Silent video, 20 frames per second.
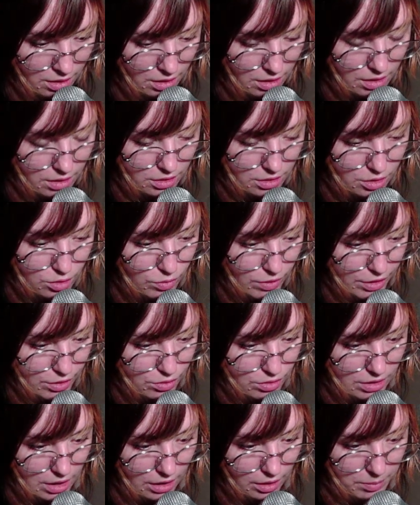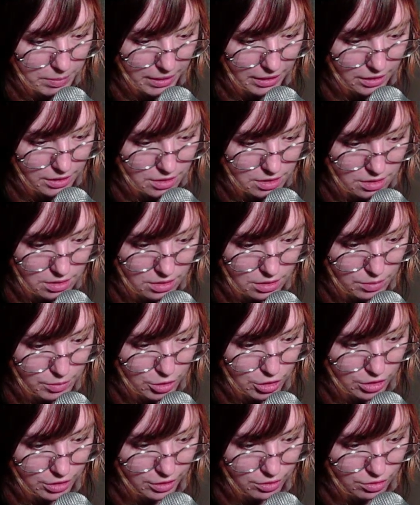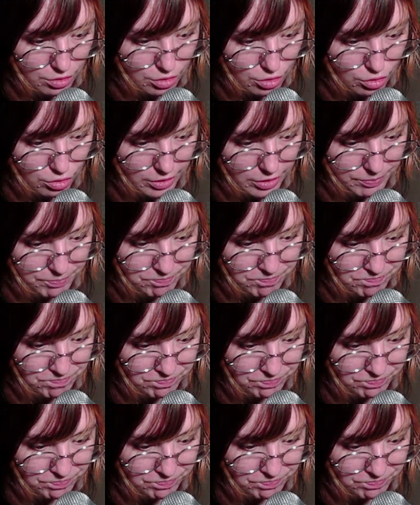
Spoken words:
this is why I use color palettes, especially on stream.